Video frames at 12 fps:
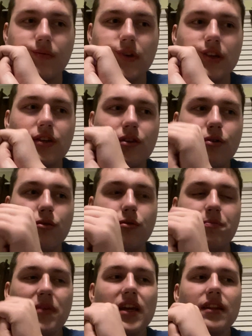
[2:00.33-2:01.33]
you
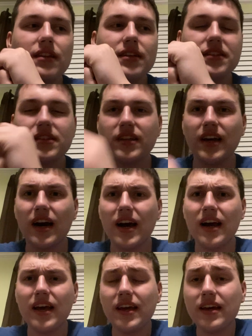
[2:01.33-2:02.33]
meet this
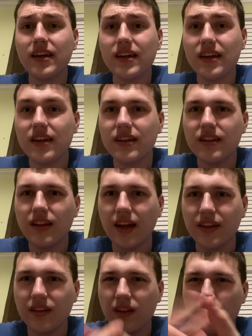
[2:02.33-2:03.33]
guy,
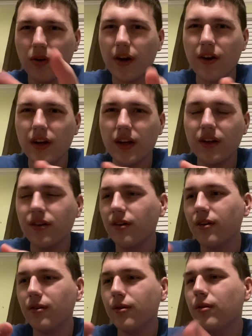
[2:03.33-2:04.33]
like the librarian
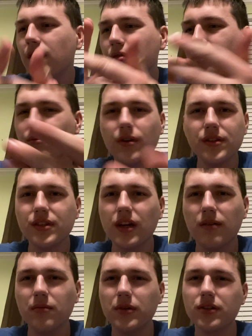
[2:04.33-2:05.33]
or whoever runs the
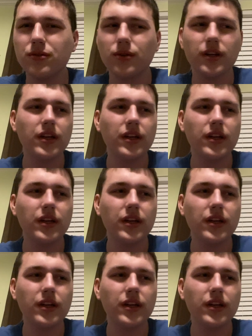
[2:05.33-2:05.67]
comic book store.